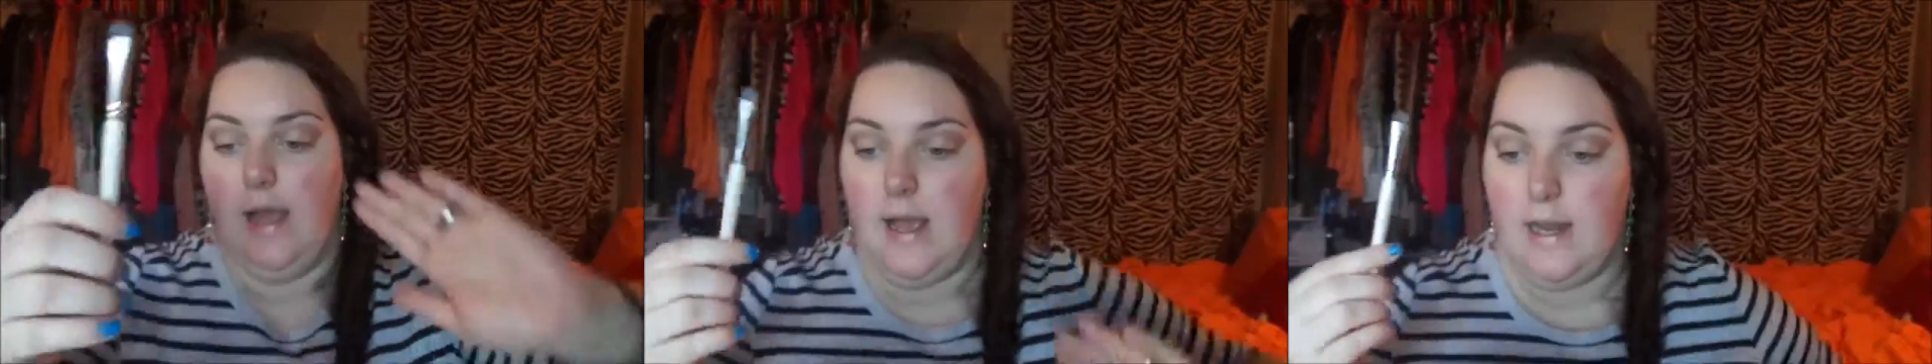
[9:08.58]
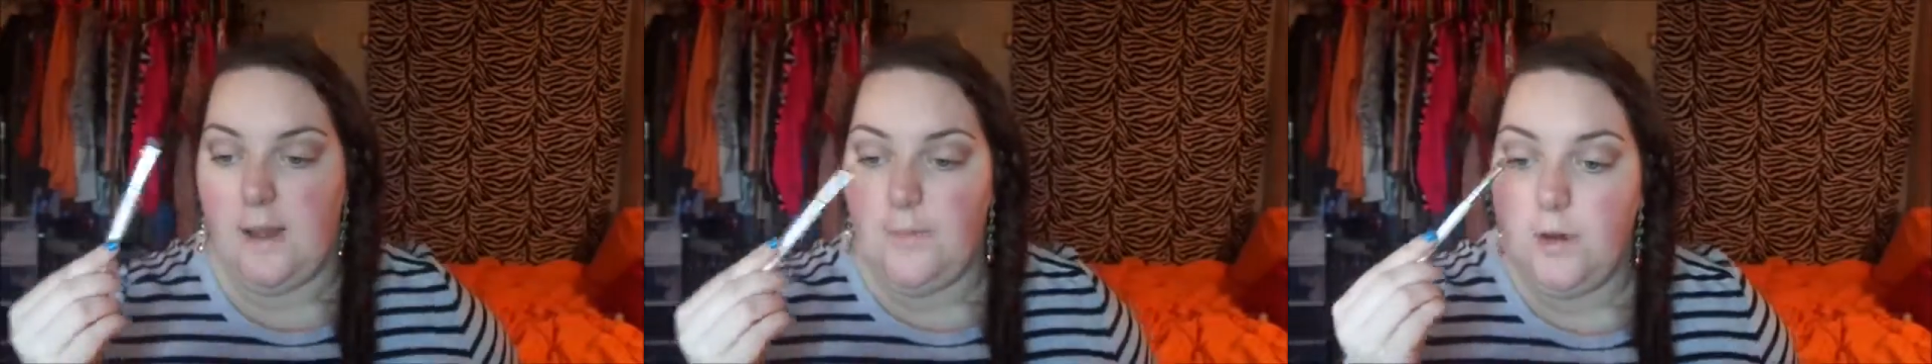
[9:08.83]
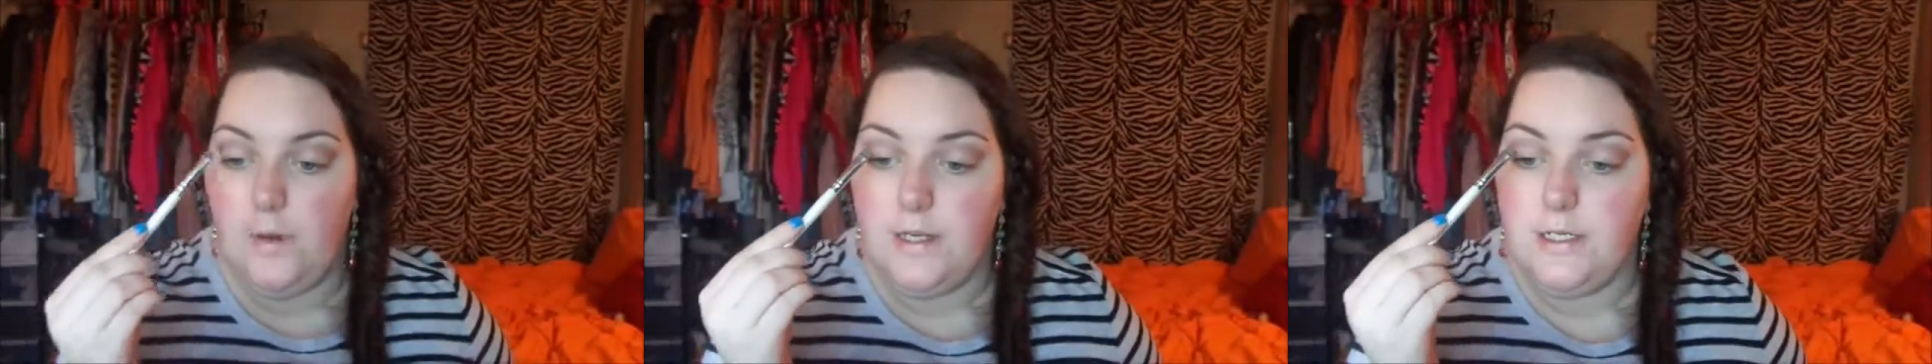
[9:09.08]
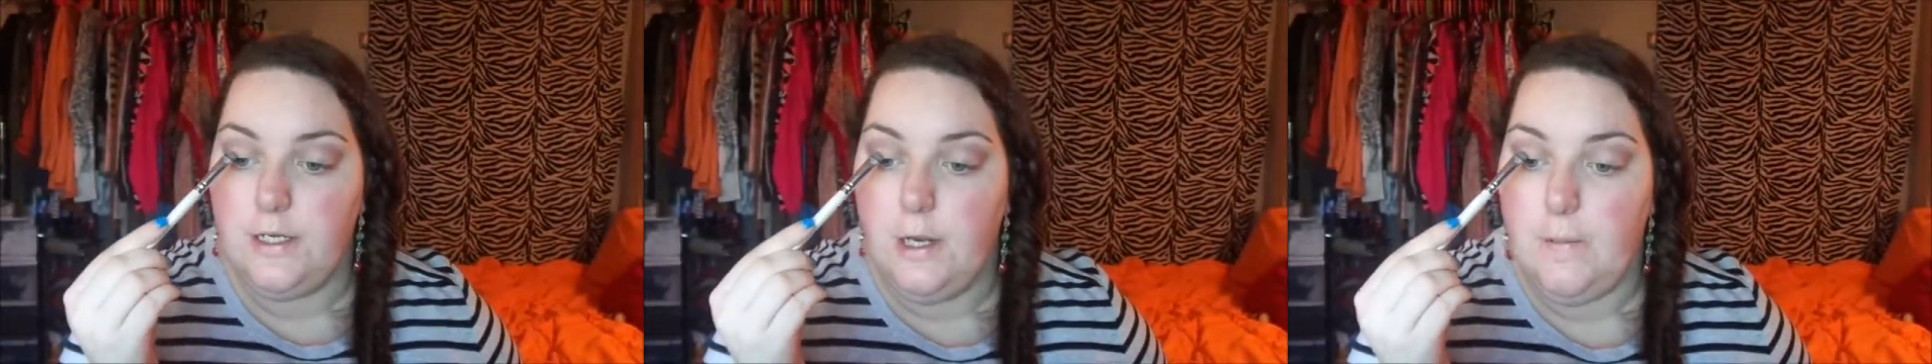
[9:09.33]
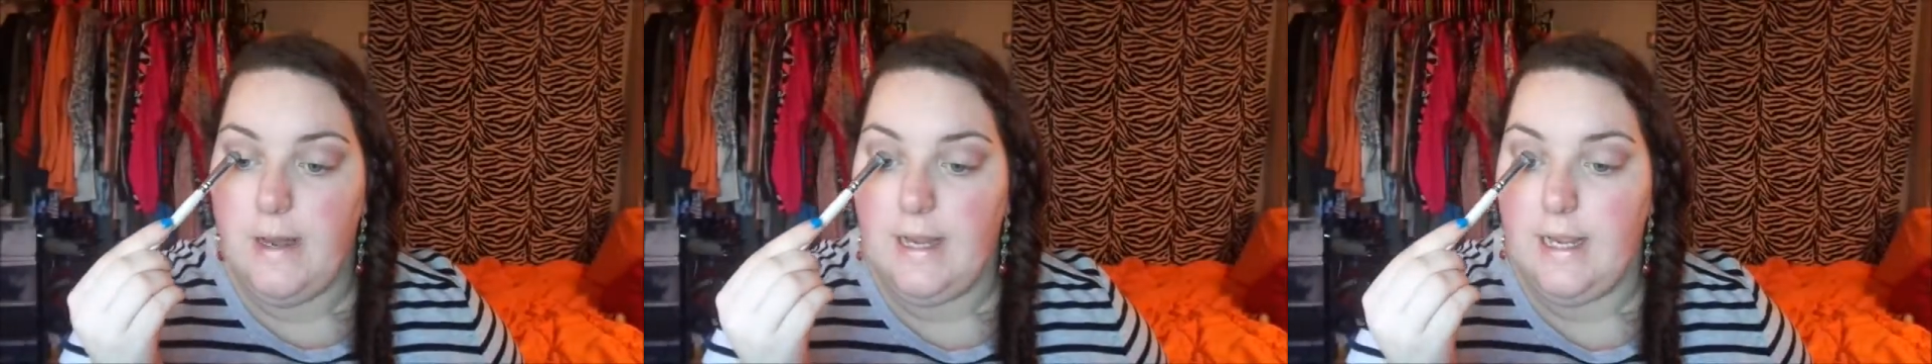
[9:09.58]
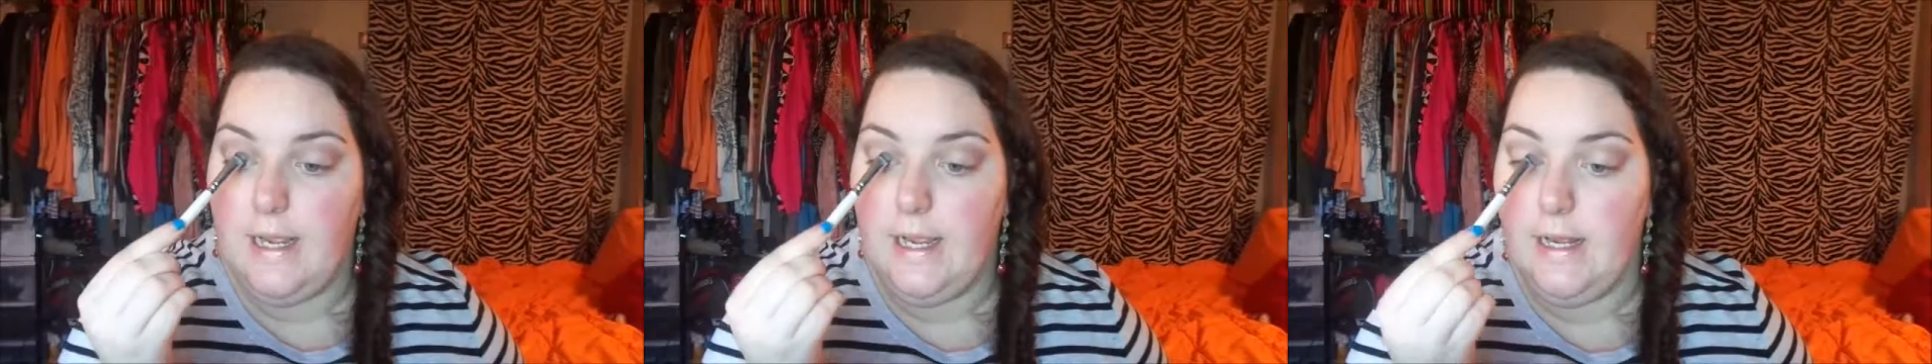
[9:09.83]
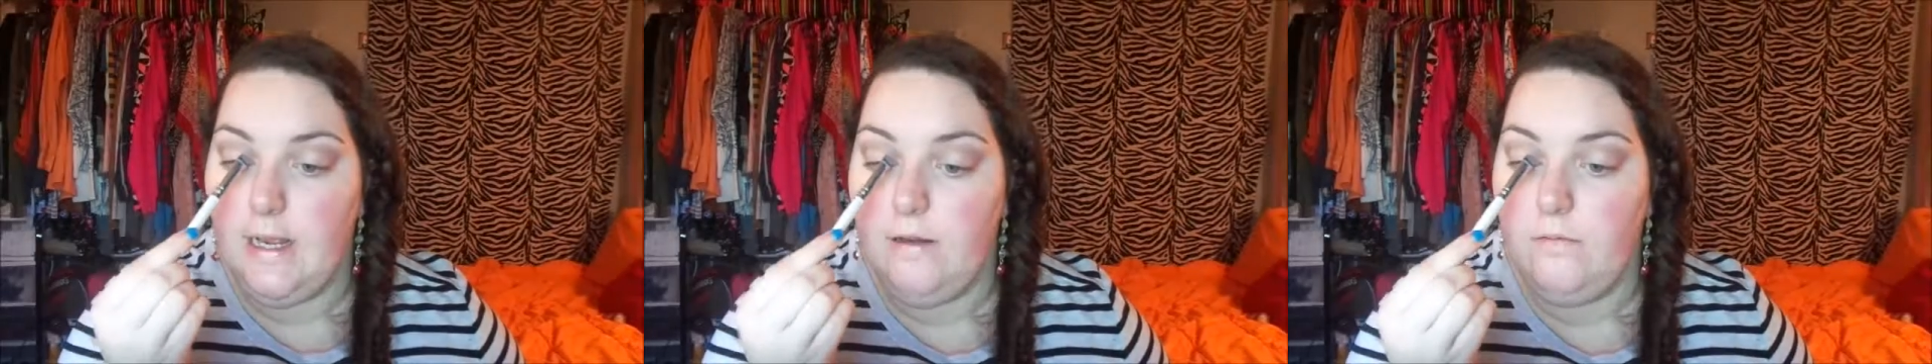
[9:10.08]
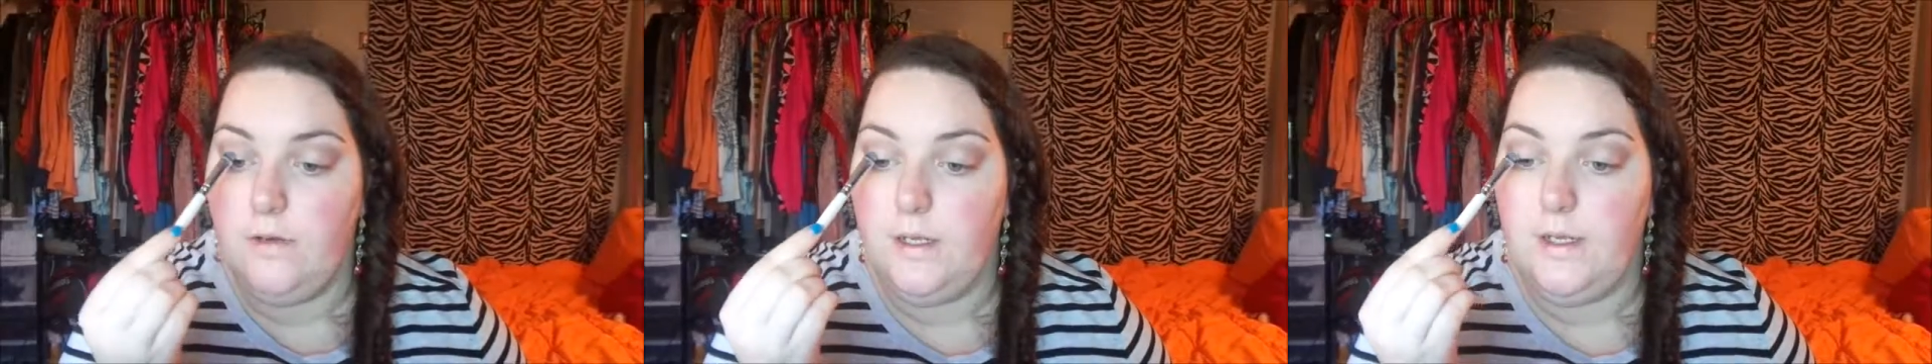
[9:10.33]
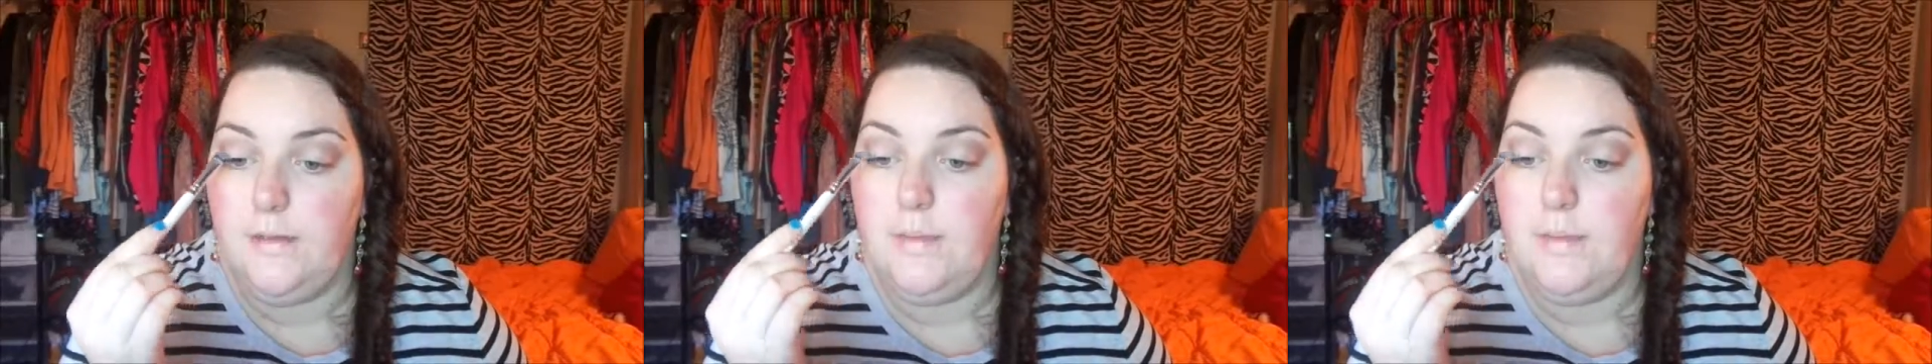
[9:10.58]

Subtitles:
And I'm going to go back in and really